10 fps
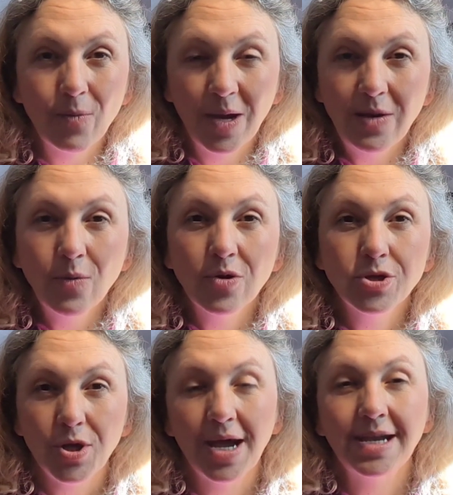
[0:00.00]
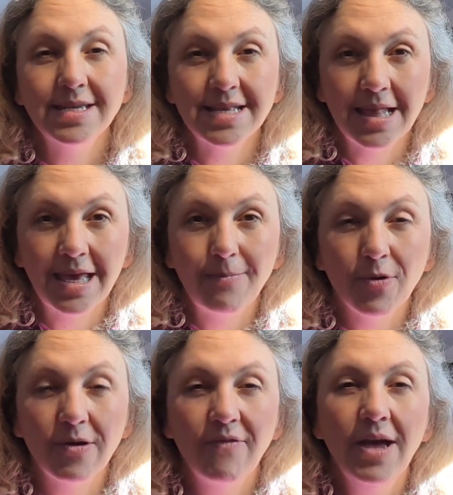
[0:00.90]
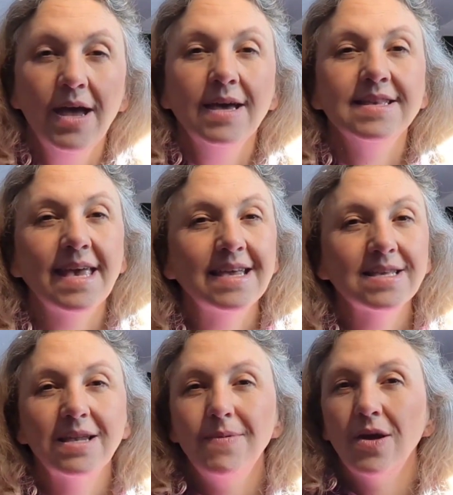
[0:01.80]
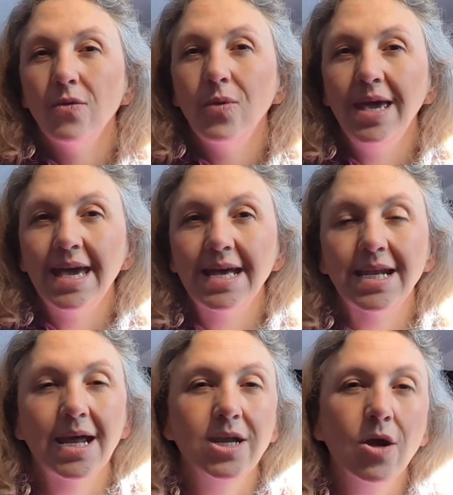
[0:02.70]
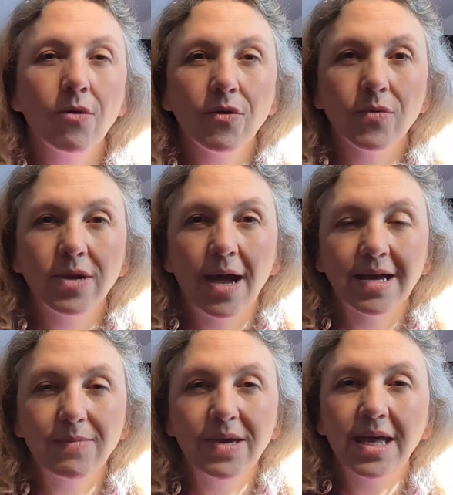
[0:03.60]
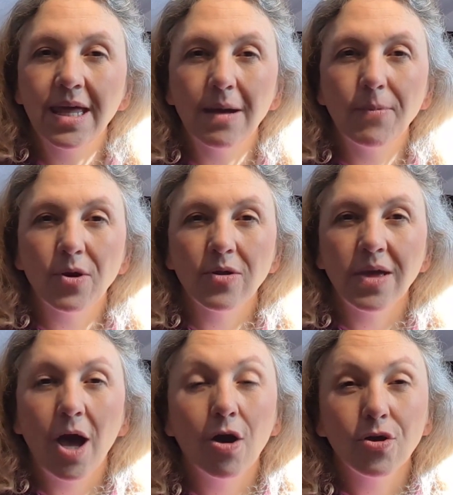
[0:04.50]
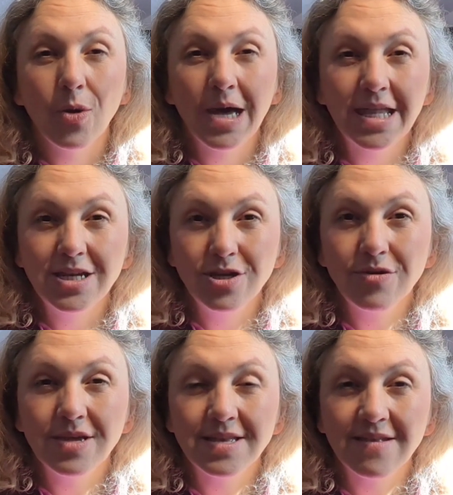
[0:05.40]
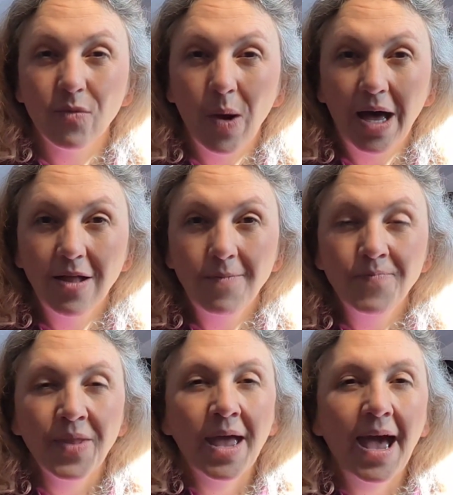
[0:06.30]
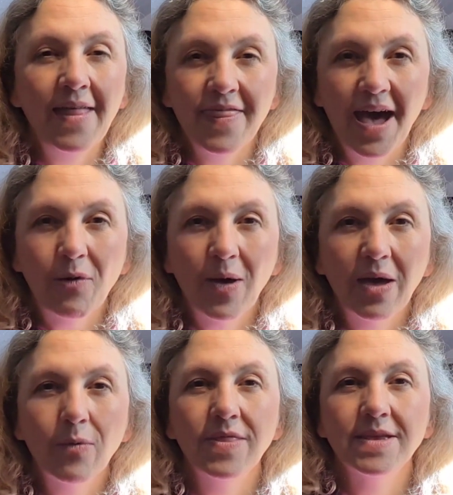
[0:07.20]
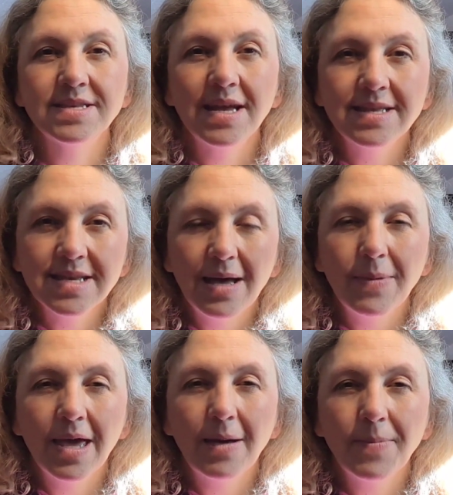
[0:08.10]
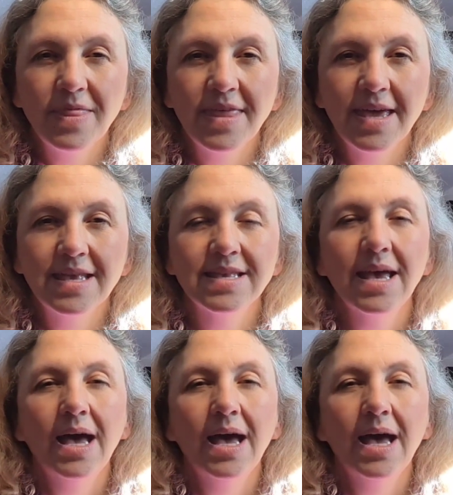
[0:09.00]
when we're trying to sleep, or if, say, it's going to be on a weekend and I know that we're not going to be getting up early, I'll go ahead and do this as well. And that way, when the sun's coming up and things,